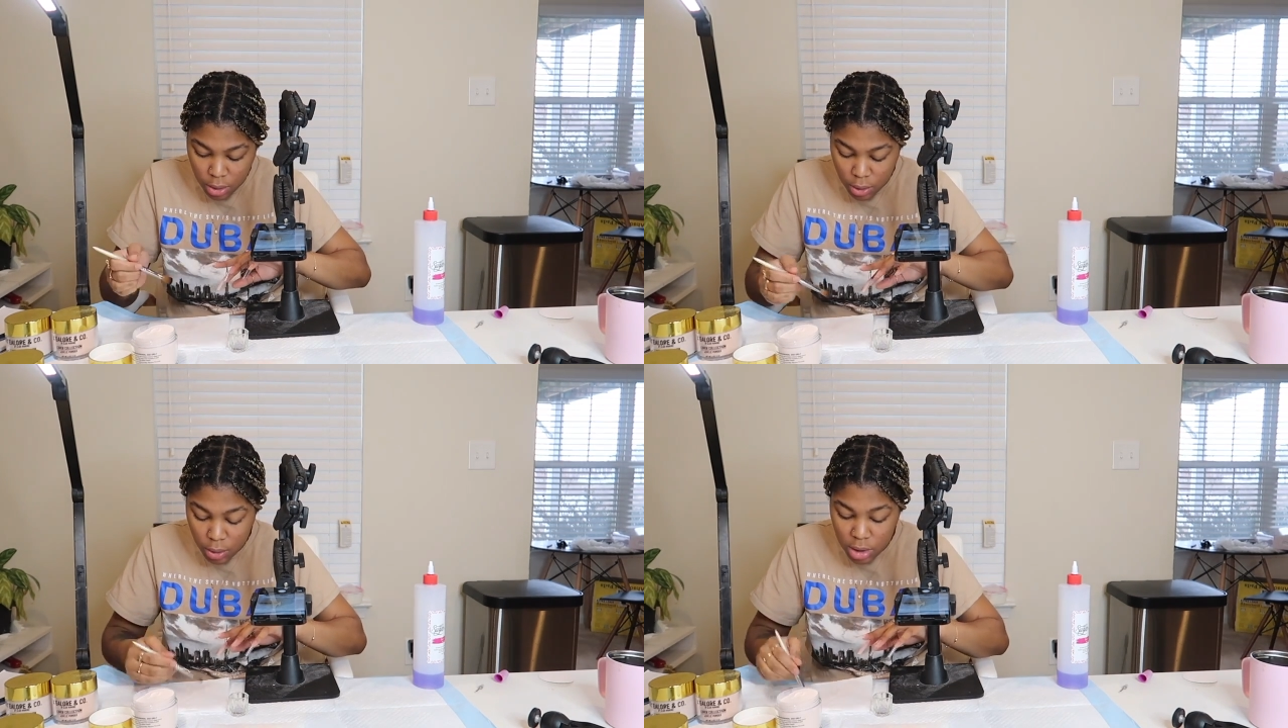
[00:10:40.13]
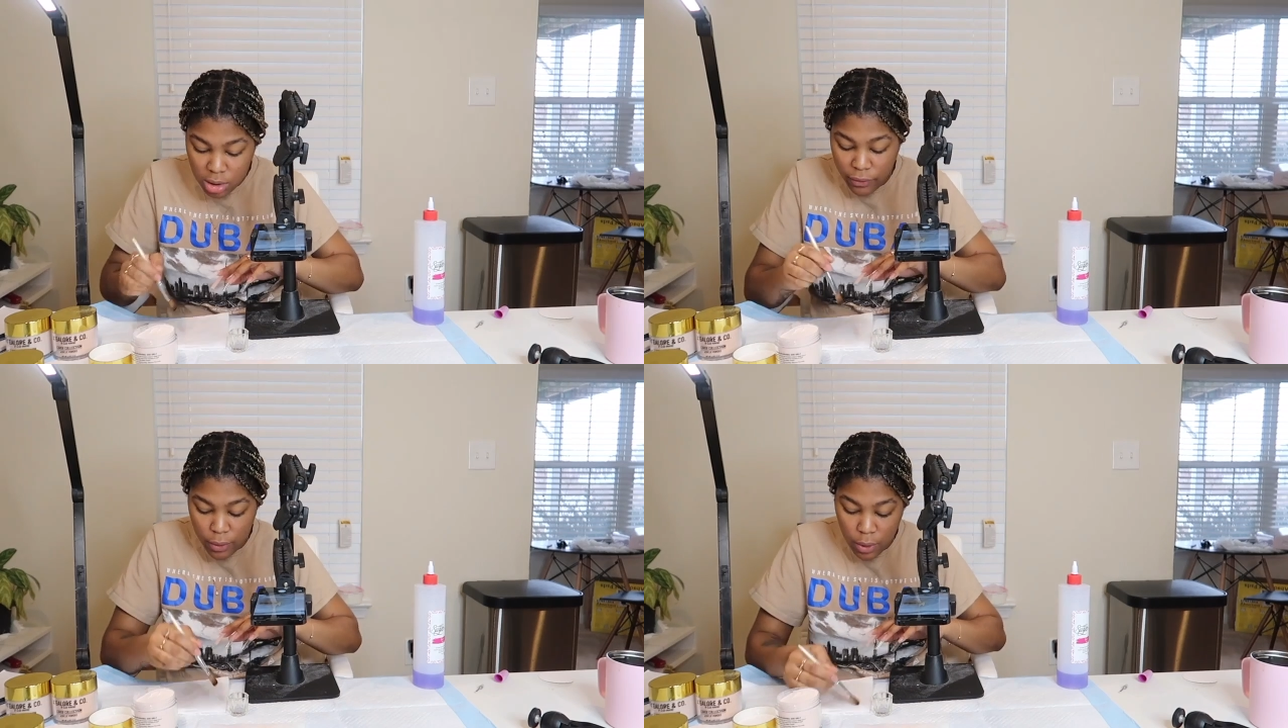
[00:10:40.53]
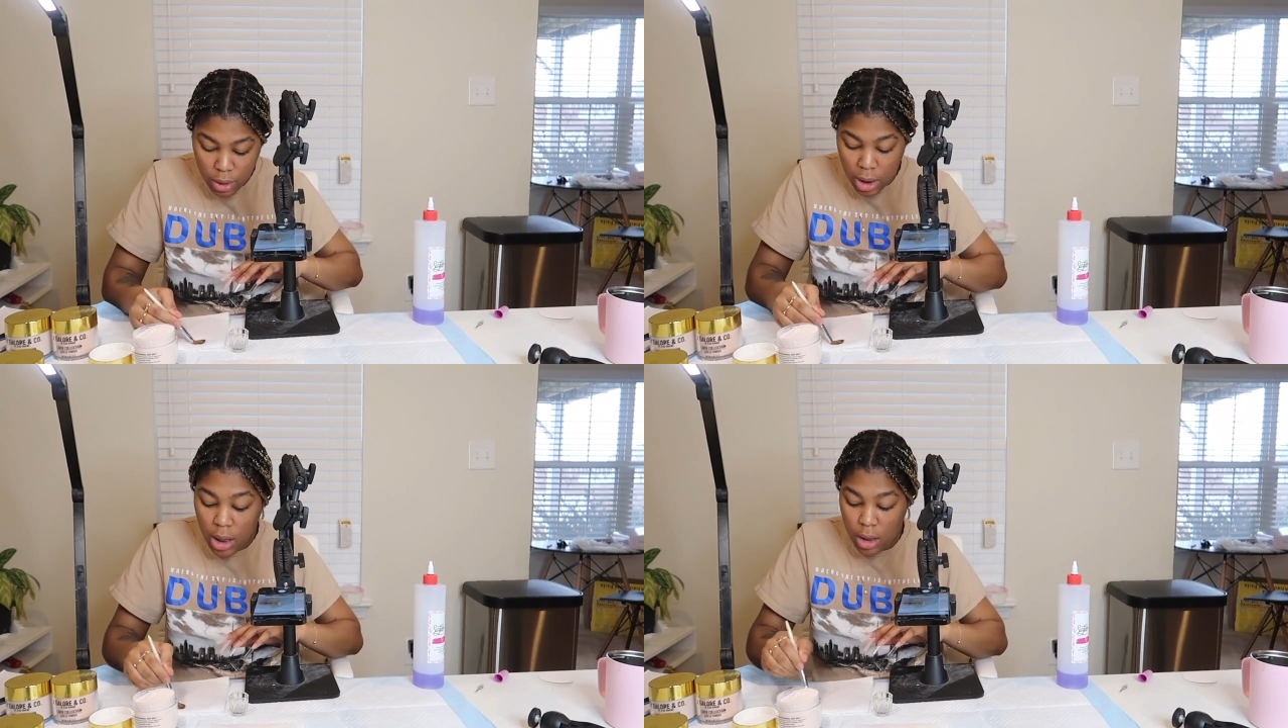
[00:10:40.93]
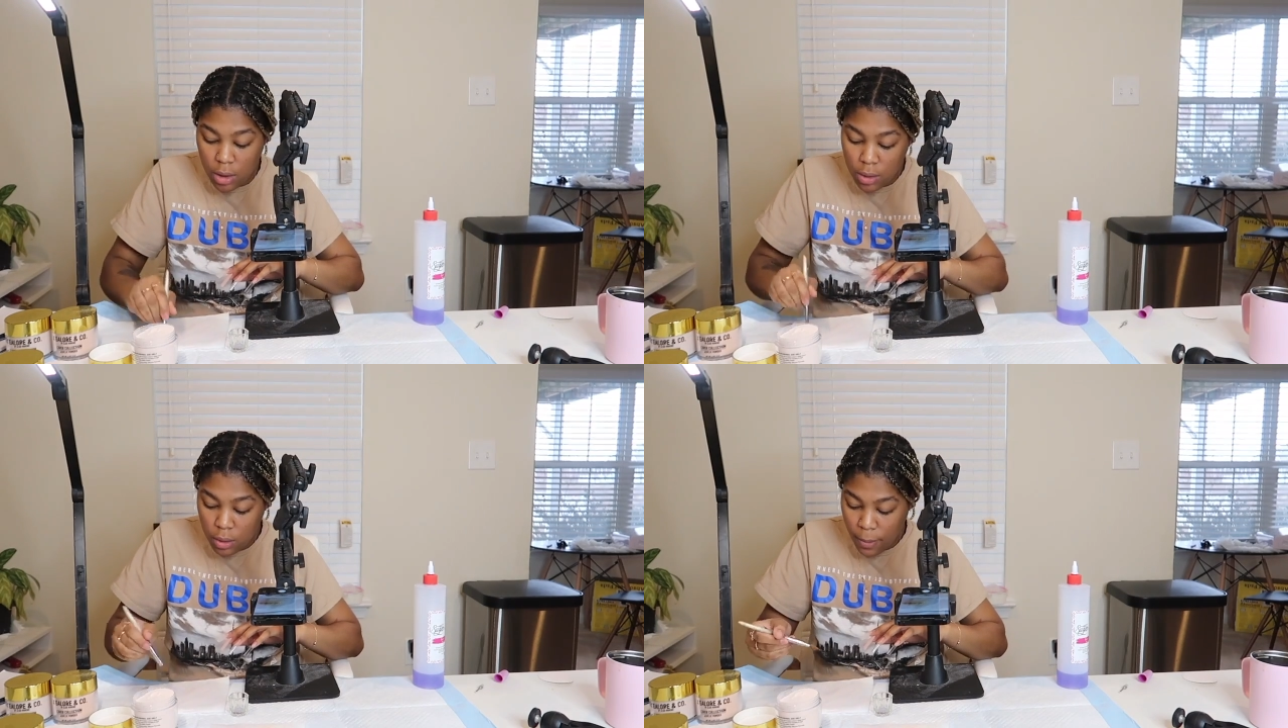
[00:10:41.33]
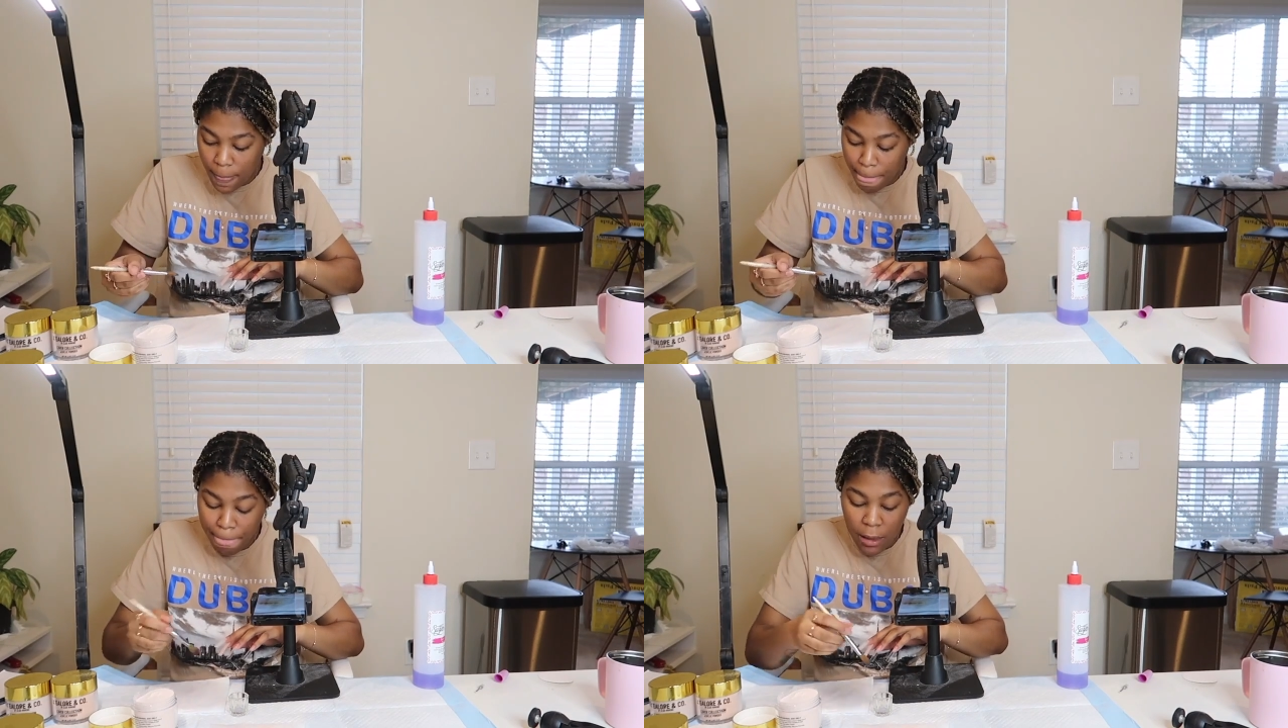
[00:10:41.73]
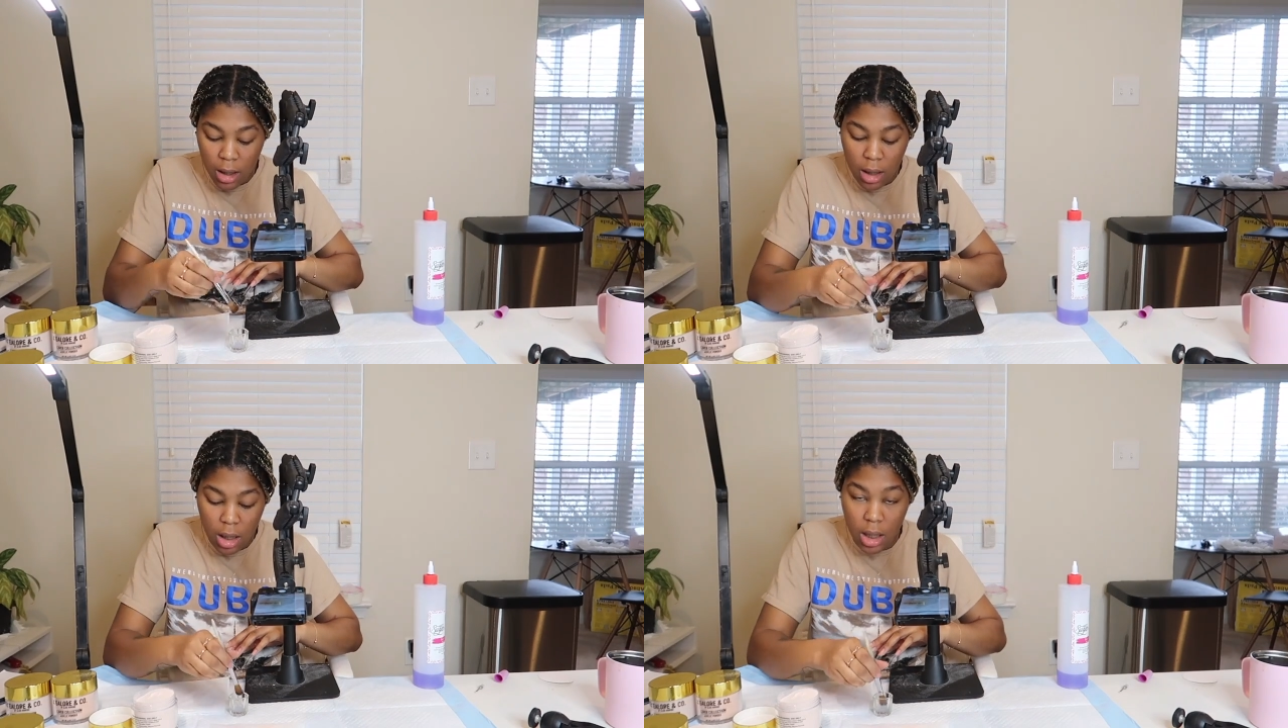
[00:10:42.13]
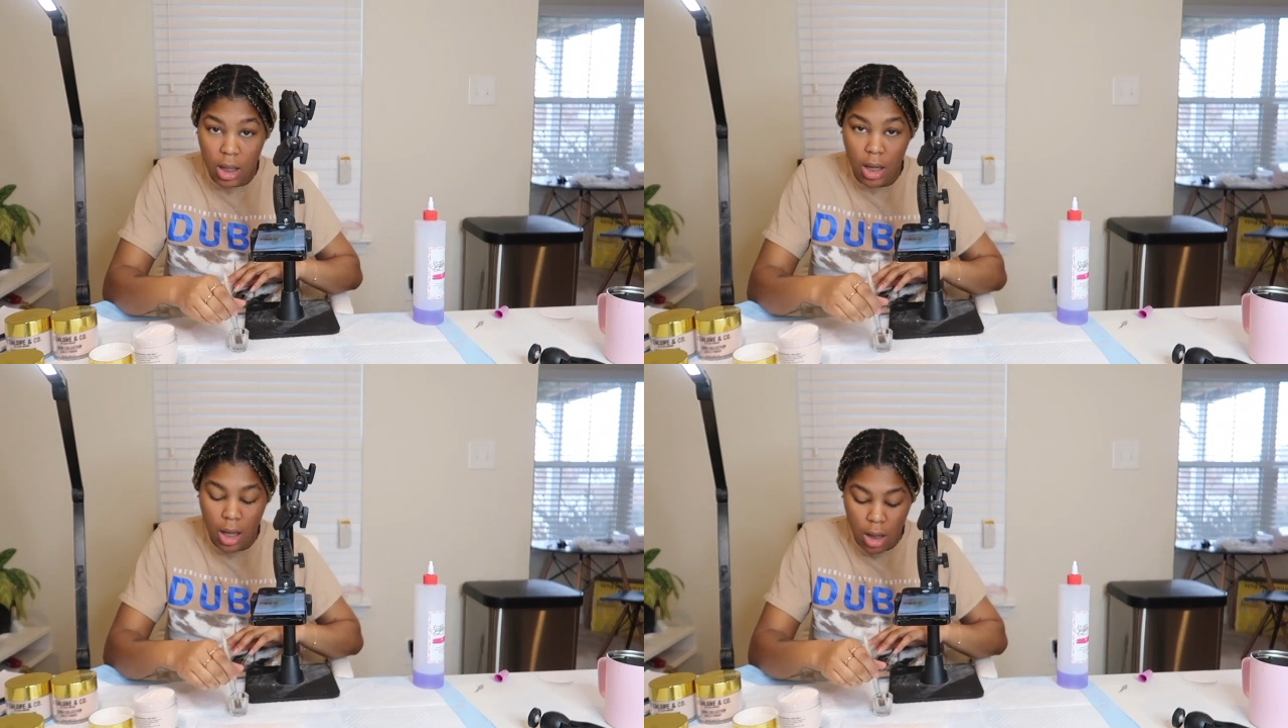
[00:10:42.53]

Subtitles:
do this full nail and